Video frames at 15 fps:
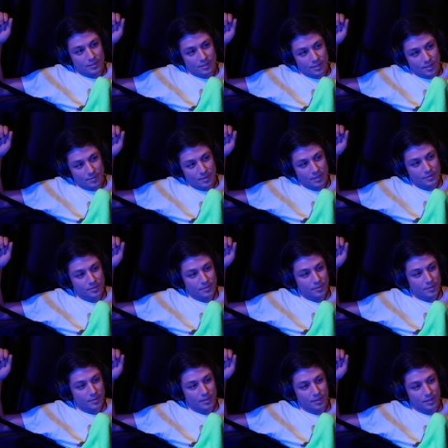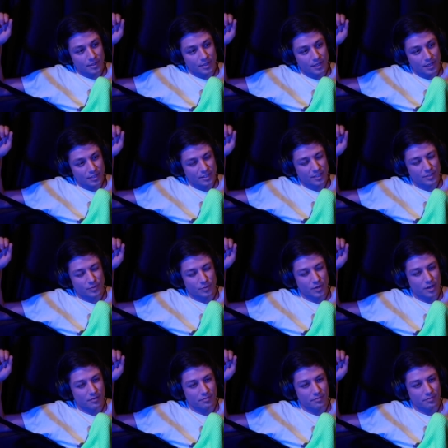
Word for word: yeah, but that's what I'm doing, and it's it's rough.